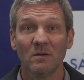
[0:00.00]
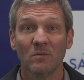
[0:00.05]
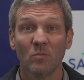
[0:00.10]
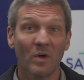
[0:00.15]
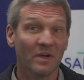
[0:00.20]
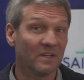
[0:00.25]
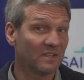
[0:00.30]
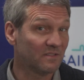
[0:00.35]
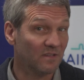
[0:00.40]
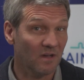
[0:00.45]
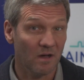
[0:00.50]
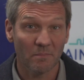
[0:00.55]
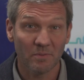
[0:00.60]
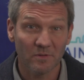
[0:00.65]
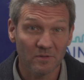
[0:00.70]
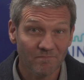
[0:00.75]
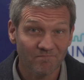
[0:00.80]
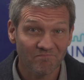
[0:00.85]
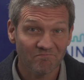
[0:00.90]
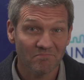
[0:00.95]
One
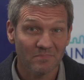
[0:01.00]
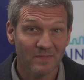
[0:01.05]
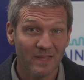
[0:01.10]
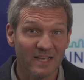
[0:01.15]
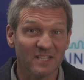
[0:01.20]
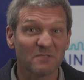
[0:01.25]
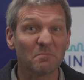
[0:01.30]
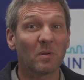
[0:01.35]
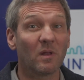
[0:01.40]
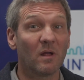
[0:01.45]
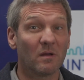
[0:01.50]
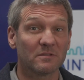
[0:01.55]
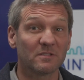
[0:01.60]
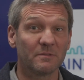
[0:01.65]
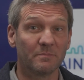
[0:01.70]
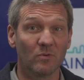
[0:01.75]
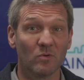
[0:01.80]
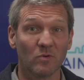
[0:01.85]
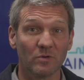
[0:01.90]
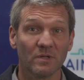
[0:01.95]
example is
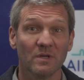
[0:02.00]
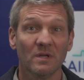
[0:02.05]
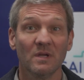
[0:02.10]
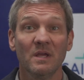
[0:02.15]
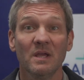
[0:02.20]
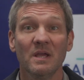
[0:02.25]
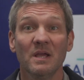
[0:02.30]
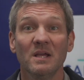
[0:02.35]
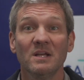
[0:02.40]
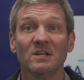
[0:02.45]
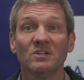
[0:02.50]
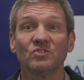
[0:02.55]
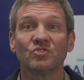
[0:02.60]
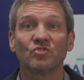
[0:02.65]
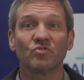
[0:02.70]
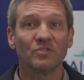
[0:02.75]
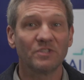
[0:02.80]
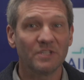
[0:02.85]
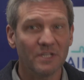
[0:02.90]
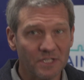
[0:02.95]
plasterboard.
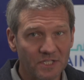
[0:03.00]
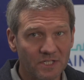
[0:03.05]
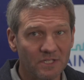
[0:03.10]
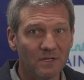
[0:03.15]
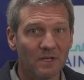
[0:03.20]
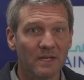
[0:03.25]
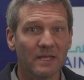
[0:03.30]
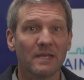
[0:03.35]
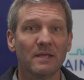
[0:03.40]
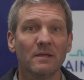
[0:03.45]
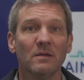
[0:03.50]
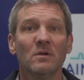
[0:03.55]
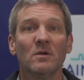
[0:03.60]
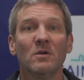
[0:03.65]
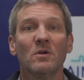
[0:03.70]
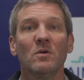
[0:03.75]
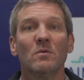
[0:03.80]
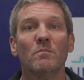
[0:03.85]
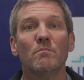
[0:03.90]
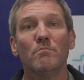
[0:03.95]
Traditionally,
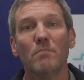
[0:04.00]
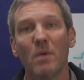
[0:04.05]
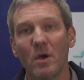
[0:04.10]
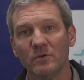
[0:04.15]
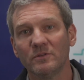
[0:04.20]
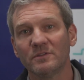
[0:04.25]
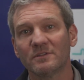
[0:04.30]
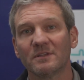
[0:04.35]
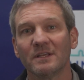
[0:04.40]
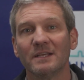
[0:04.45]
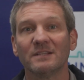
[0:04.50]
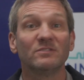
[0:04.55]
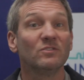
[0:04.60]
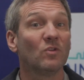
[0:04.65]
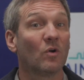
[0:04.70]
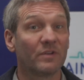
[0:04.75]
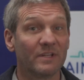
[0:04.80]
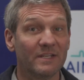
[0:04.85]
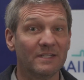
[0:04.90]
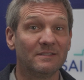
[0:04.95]
most is
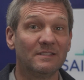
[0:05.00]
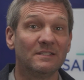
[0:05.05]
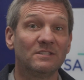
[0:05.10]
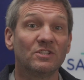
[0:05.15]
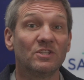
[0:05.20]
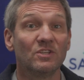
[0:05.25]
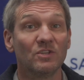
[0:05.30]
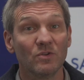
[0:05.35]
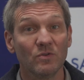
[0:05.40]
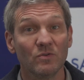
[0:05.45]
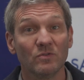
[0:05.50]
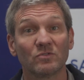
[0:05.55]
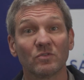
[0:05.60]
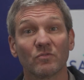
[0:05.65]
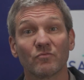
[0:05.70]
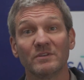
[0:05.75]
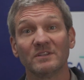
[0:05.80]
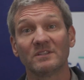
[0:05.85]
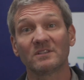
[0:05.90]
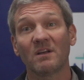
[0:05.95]
not easy to use
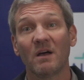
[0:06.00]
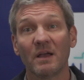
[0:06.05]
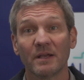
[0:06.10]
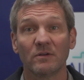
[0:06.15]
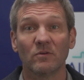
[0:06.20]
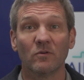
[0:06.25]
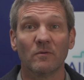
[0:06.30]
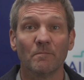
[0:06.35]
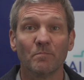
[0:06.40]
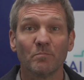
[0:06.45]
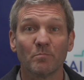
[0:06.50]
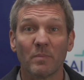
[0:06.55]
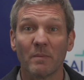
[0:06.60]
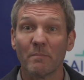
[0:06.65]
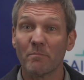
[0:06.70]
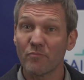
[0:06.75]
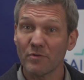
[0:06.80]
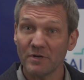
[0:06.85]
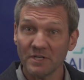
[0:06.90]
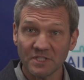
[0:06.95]
or recycle,
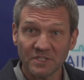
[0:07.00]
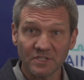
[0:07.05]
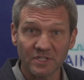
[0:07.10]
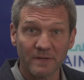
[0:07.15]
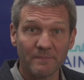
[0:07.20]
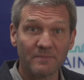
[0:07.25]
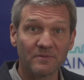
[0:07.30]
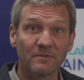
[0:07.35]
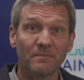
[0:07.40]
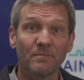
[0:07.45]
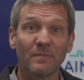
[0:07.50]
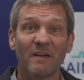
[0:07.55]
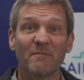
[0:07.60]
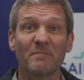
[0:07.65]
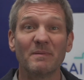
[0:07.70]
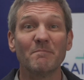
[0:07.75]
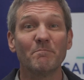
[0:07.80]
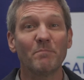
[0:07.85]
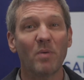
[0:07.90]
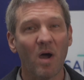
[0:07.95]
but British Gypsum have
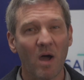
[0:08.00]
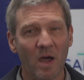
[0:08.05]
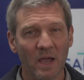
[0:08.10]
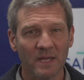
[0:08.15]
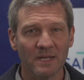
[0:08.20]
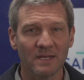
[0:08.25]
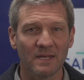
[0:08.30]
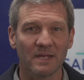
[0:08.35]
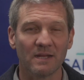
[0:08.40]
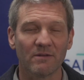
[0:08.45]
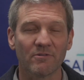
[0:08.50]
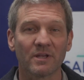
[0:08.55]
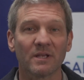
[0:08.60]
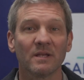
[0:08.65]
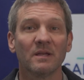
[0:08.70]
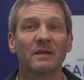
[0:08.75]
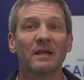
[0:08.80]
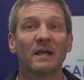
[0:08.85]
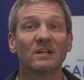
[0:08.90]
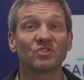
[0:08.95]
been pioneering
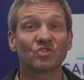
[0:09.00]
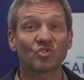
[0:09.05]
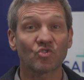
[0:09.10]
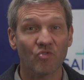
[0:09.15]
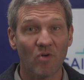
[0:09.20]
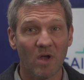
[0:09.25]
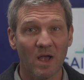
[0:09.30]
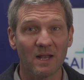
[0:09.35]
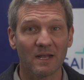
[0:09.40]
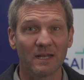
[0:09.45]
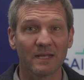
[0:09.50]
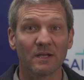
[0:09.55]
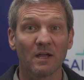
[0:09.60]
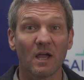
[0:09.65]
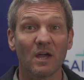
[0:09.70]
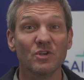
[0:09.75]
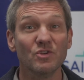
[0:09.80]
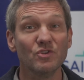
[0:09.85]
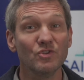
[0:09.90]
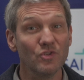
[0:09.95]
and trialling
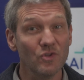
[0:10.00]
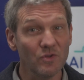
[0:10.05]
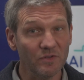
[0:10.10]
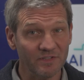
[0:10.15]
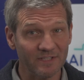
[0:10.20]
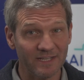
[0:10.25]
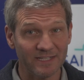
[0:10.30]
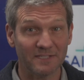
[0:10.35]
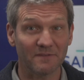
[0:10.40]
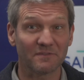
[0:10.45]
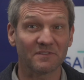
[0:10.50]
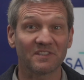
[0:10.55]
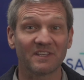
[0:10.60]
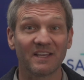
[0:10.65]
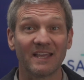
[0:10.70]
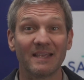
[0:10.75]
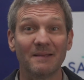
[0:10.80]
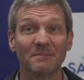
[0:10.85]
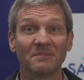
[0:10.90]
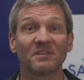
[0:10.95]
a new set of
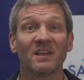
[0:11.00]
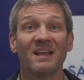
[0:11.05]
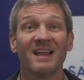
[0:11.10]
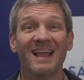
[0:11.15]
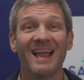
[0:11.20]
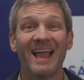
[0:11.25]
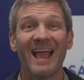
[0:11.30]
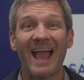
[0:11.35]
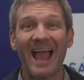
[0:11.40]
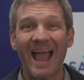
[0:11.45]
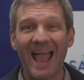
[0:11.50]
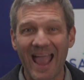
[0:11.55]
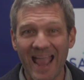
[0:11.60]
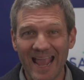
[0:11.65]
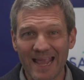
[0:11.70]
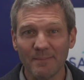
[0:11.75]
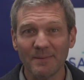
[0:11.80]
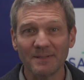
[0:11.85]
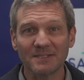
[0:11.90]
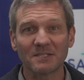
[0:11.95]
schemes
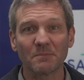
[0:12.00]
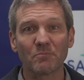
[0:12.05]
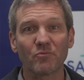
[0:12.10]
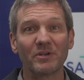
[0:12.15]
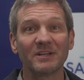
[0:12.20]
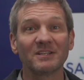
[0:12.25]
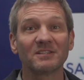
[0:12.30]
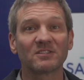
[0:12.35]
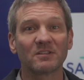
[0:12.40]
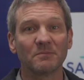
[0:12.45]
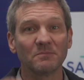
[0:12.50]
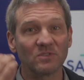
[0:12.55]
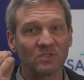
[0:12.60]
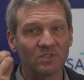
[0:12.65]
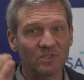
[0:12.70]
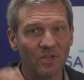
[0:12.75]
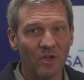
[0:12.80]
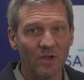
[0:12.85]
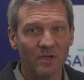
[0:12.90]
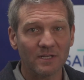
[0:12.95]
aiming to bring some
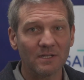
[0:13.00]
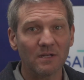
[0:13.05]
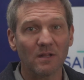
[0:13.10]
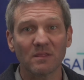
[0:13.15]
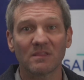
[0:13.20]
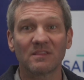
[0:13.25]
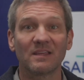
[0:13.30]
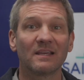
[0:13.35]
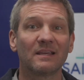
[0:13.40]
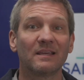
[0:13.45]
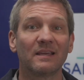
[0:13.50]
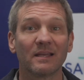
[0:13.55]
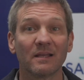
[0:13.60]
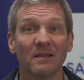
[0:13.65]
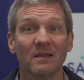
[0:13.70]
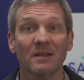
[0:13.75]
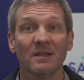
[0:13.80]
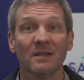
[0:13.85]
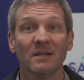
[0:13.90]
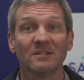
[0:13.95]
circular
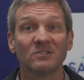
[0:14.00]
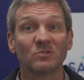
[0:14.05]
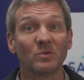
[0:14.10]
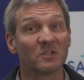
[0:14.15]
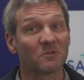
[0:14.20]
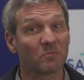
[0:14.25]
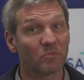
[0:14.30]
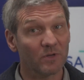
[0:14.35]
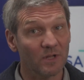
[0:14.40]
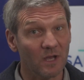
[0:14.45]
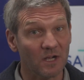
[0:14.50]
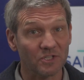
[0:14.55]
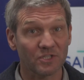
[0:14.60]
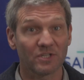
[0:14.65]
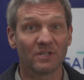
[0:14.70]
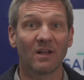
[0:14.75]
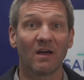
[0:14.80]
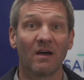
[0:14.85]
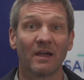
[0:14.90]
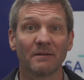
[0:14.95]
thinking to its
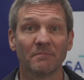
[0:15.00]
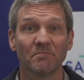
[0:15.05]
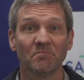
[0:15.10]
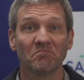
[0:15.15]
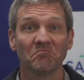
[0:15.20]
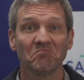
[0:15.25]
production line.